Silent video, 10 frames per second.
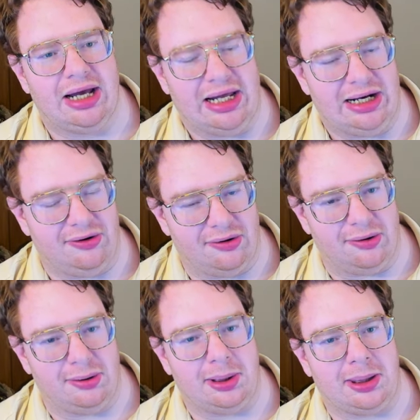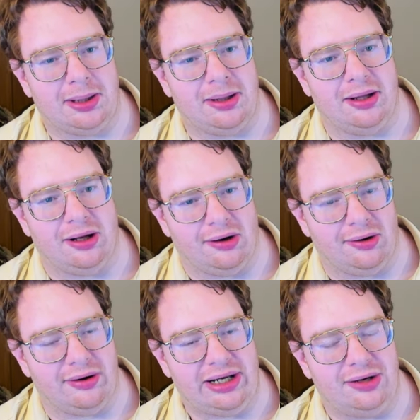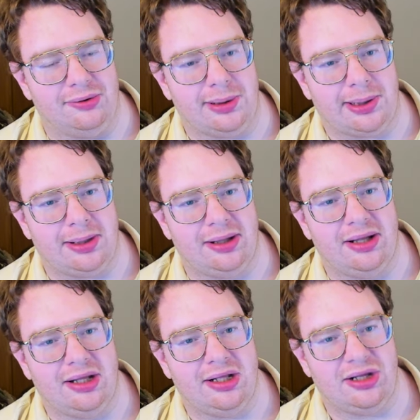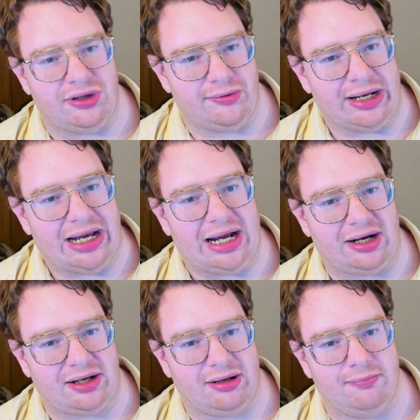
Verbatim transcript: and urge our leaders to act.